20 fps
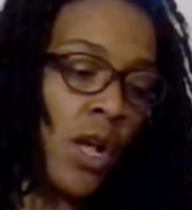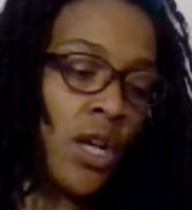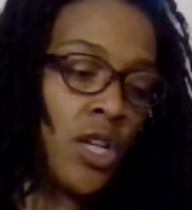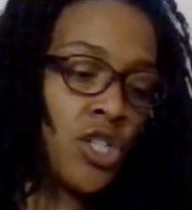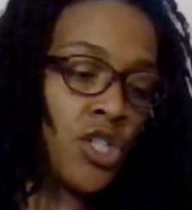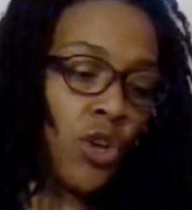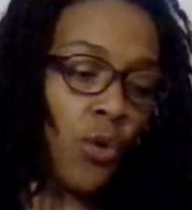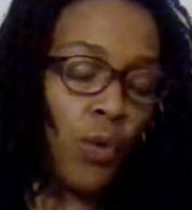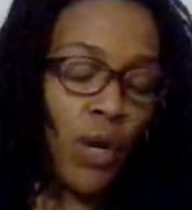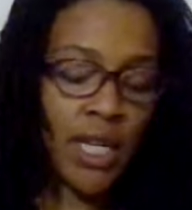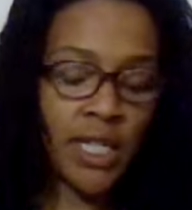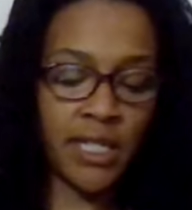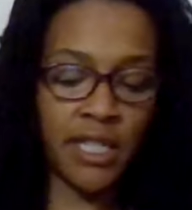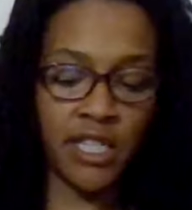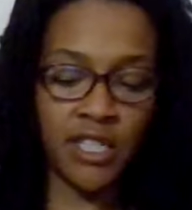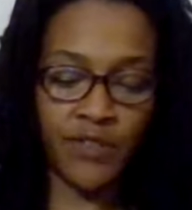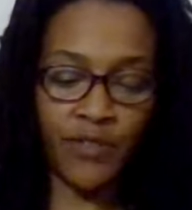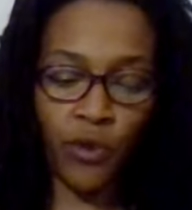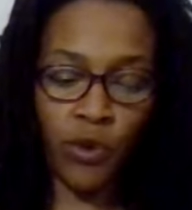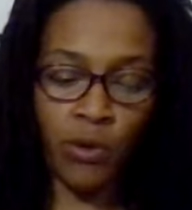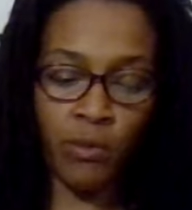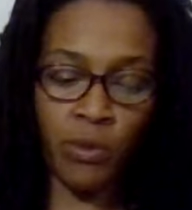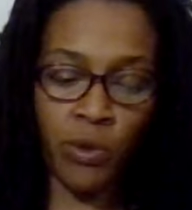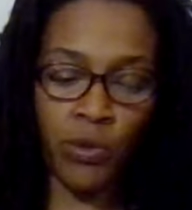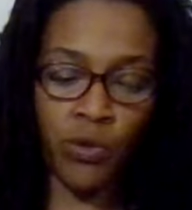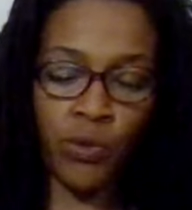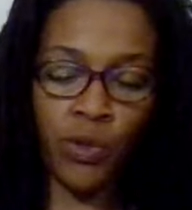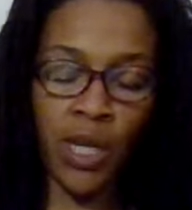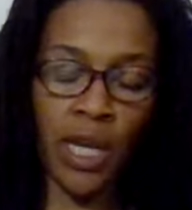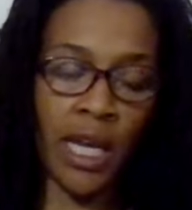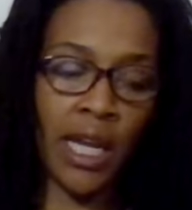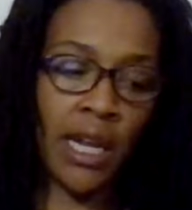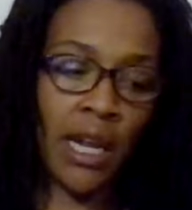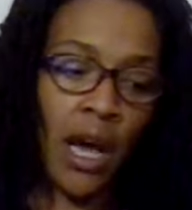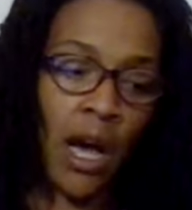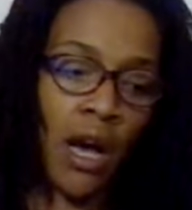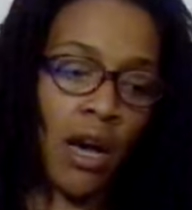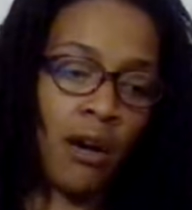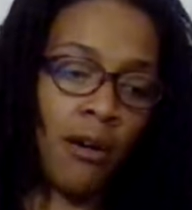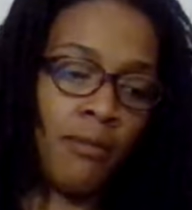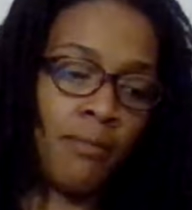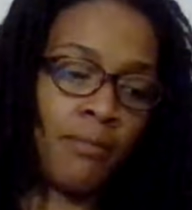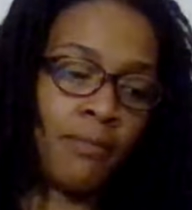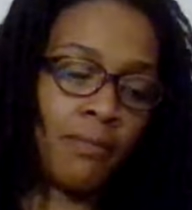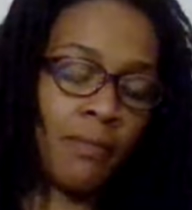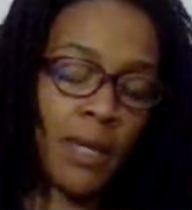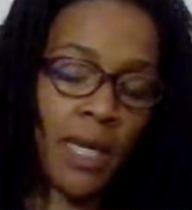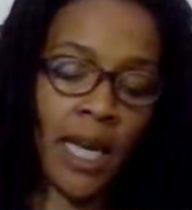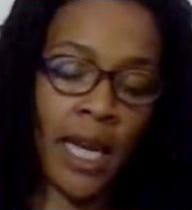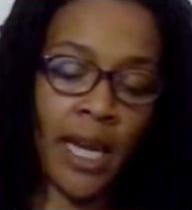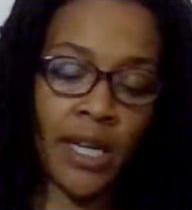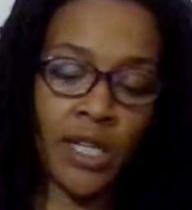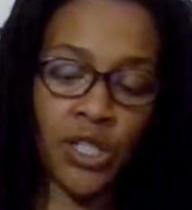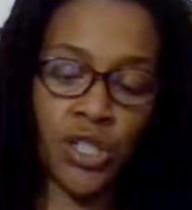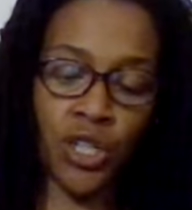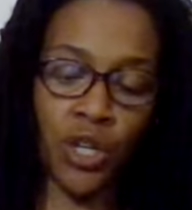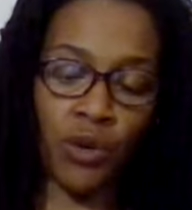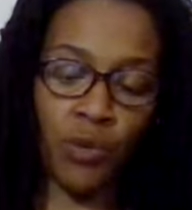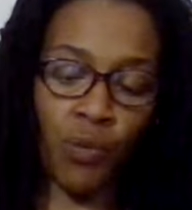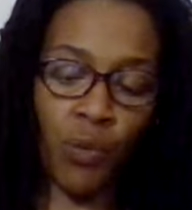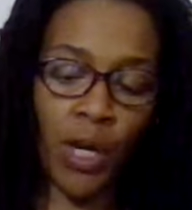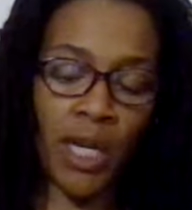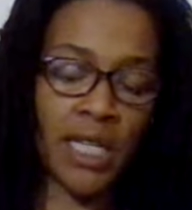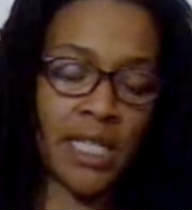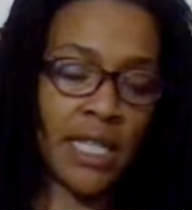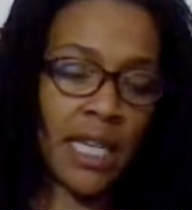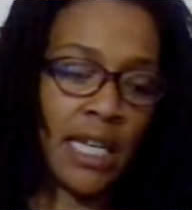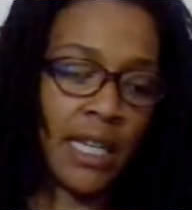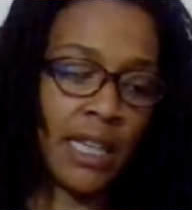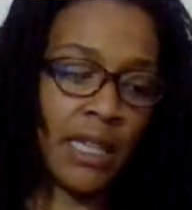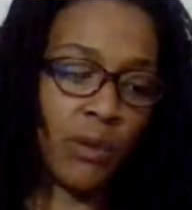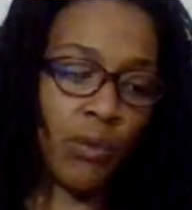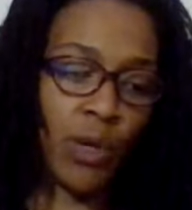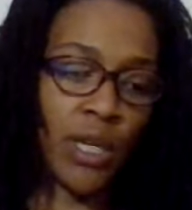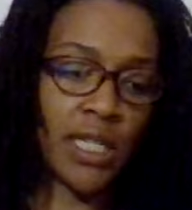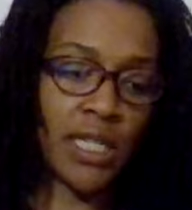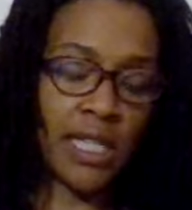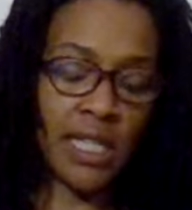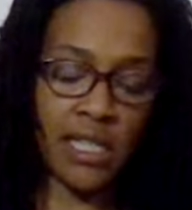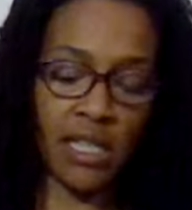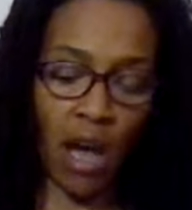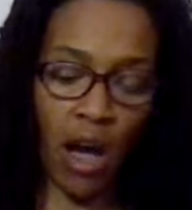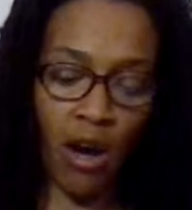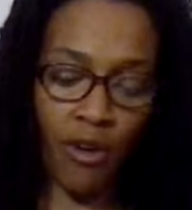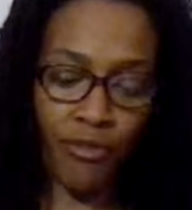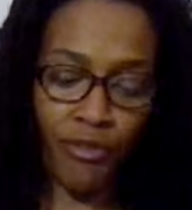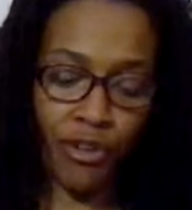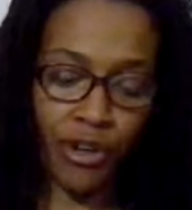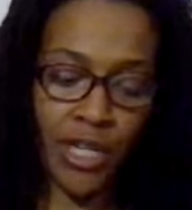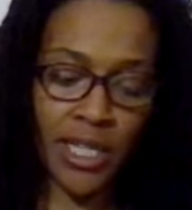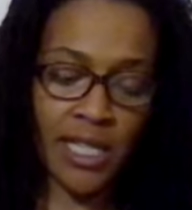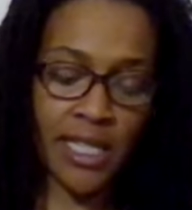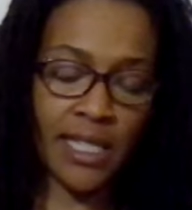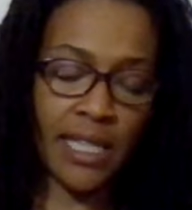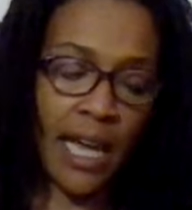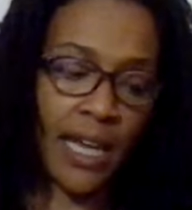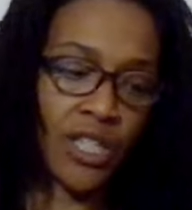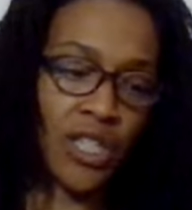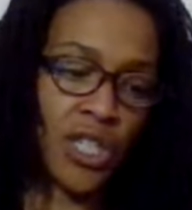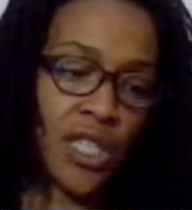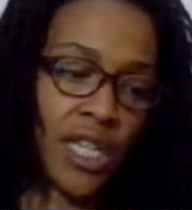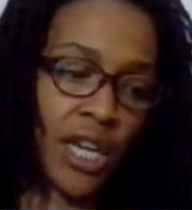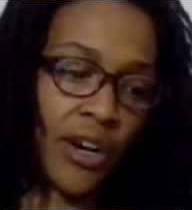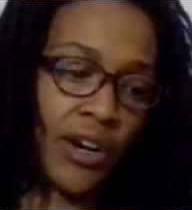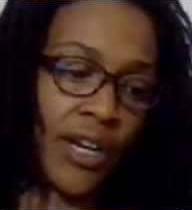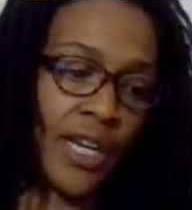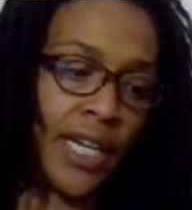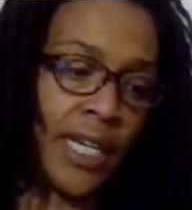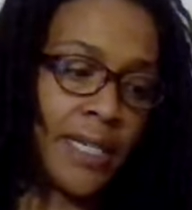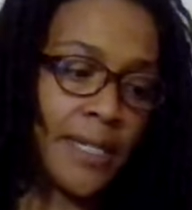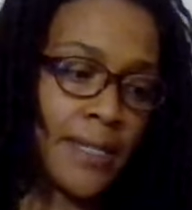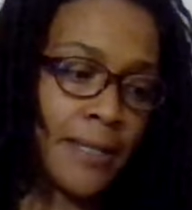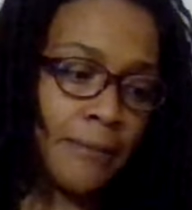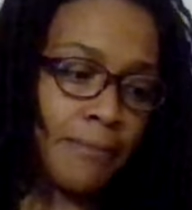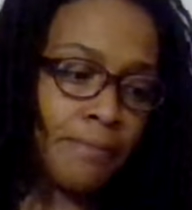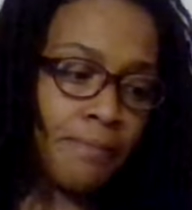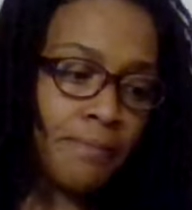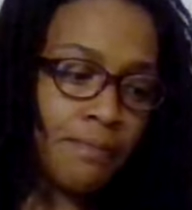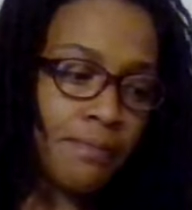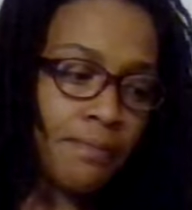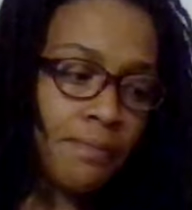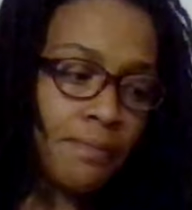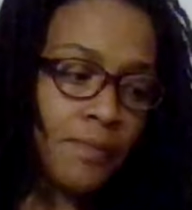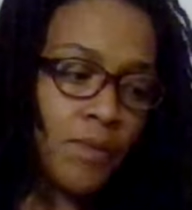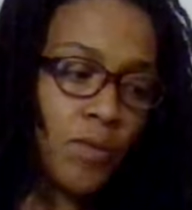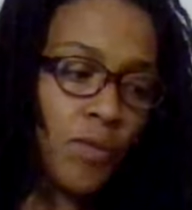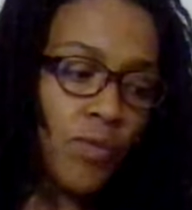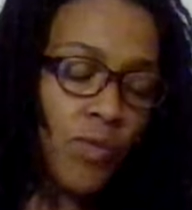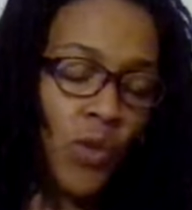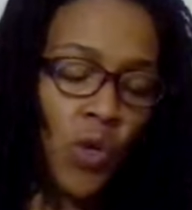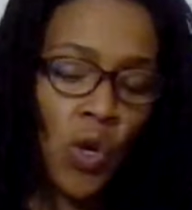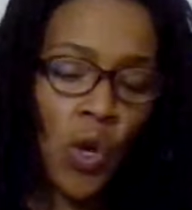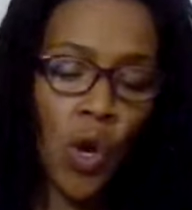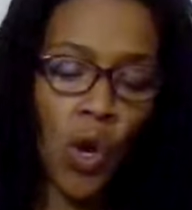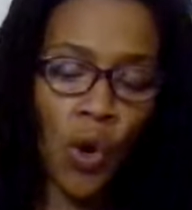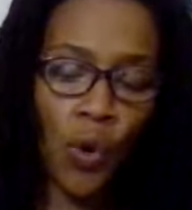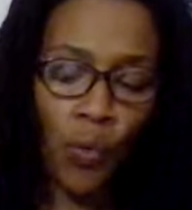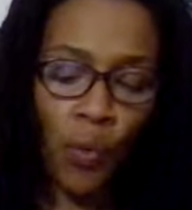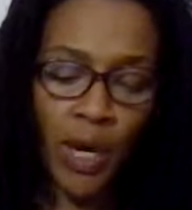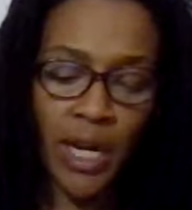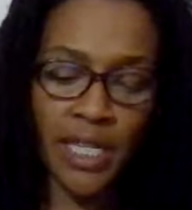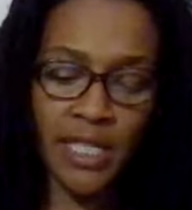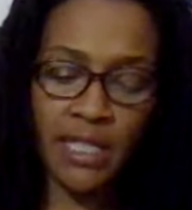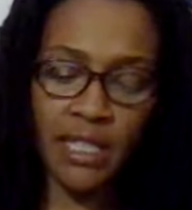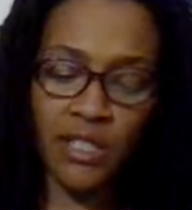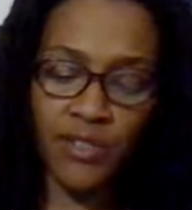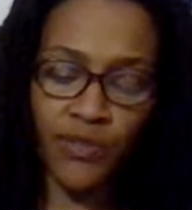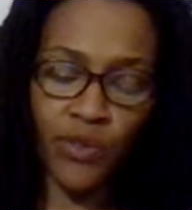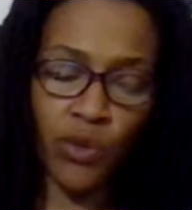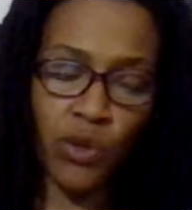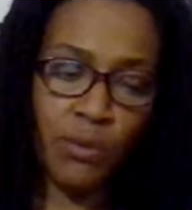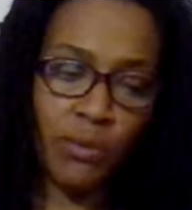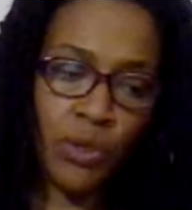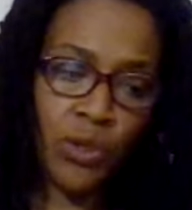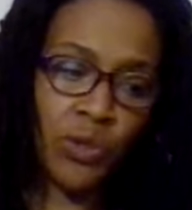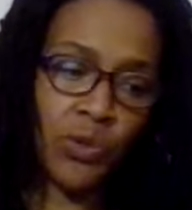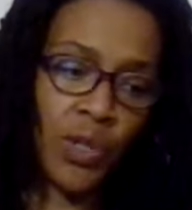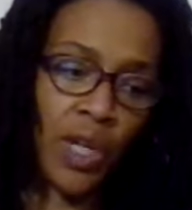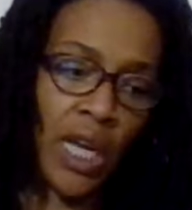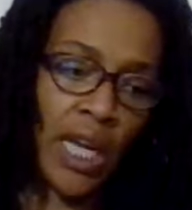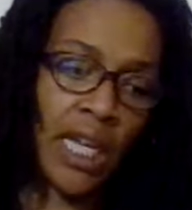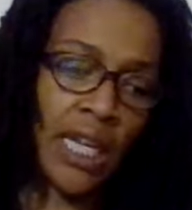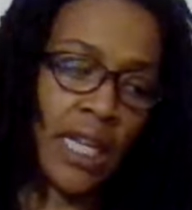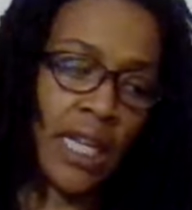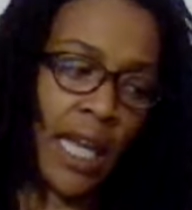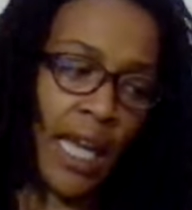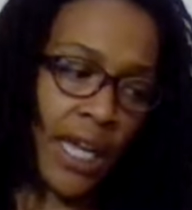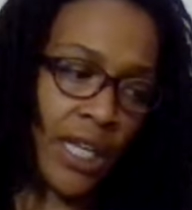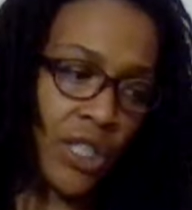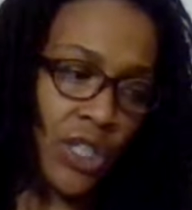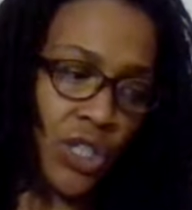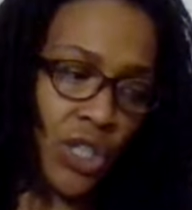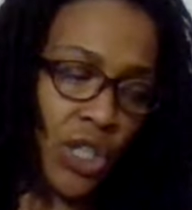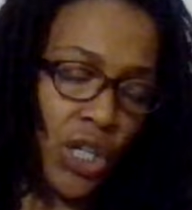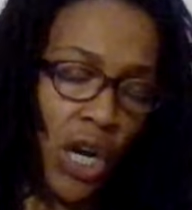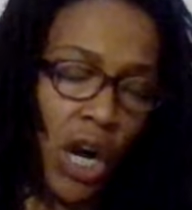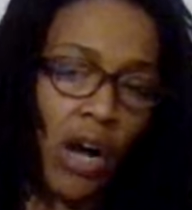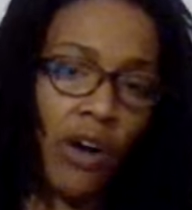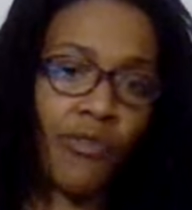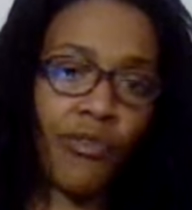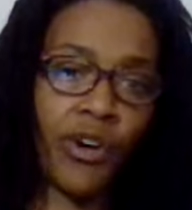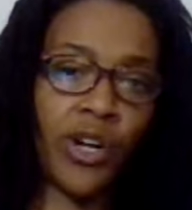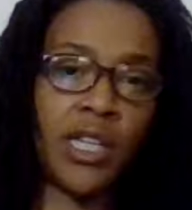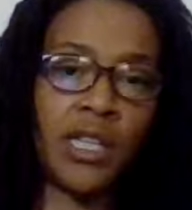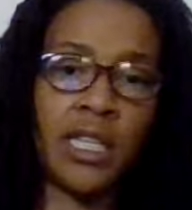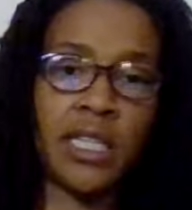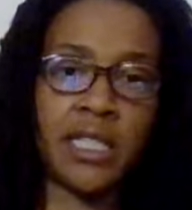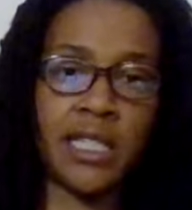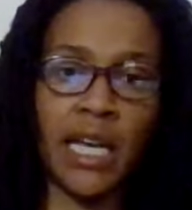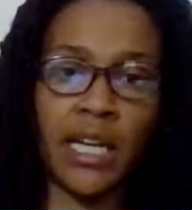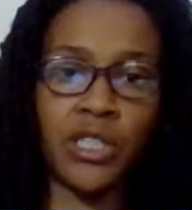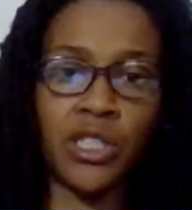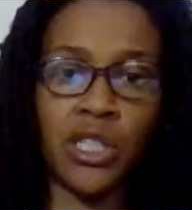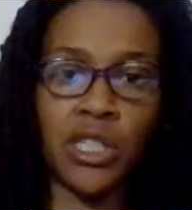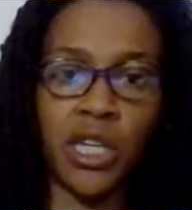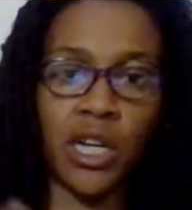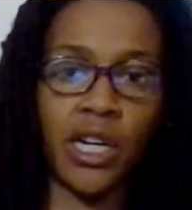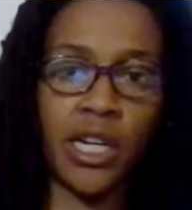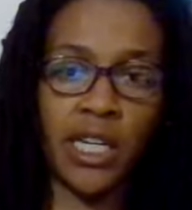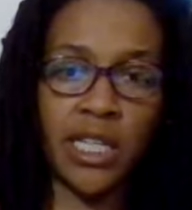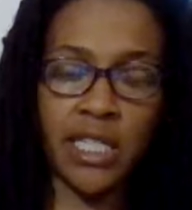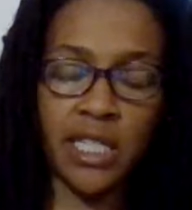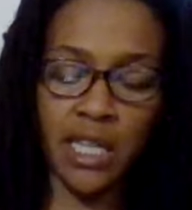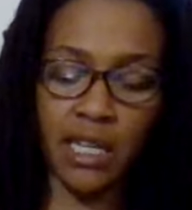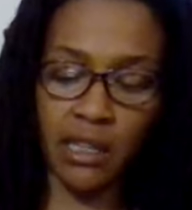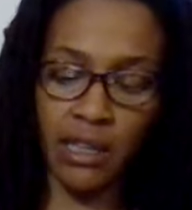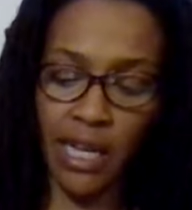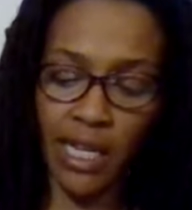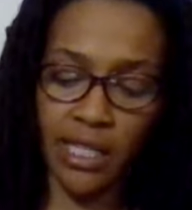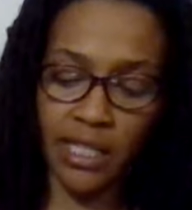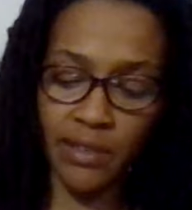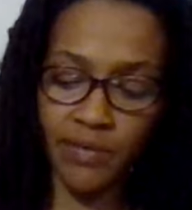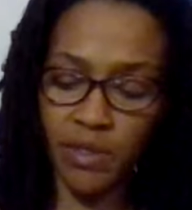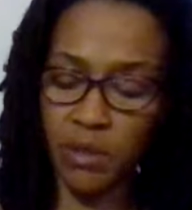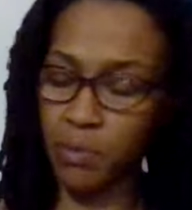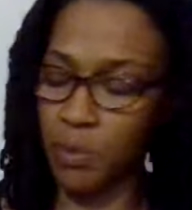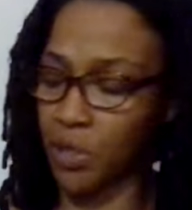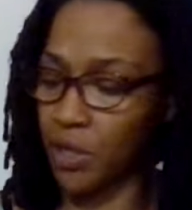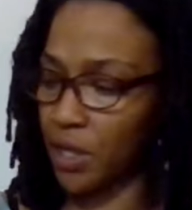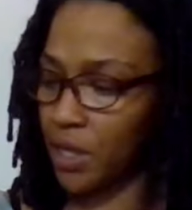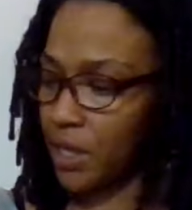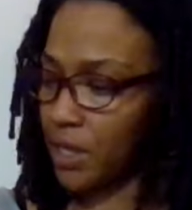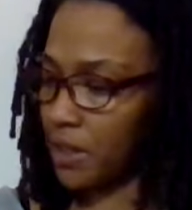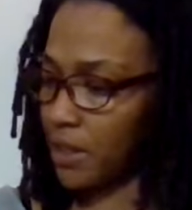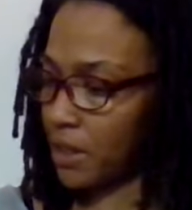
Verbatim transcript: So what is this full moon in um, Cancer? What is it? What is this offering Sagittarius? What is this full moon in Cancer offering the Sagittarius collective, Spirit?